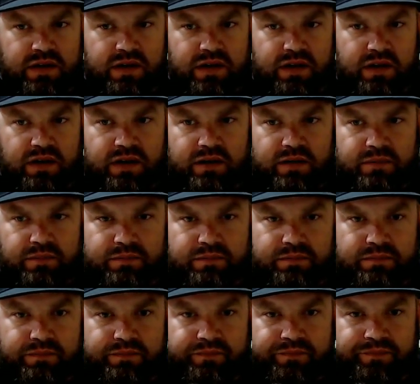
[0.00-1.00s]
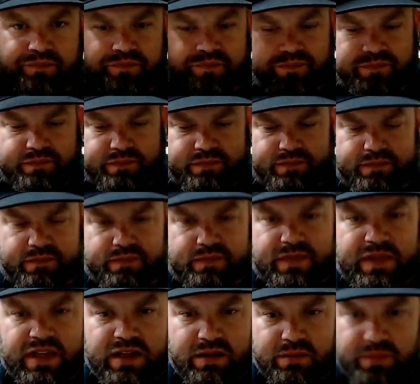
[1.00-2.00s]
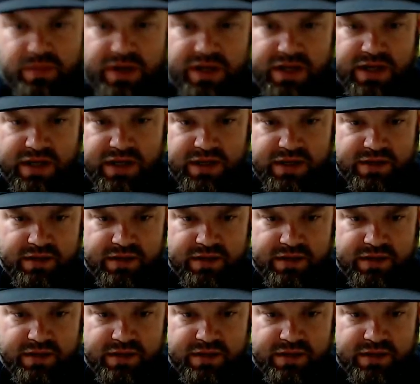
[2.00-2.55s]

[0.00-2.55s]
um, by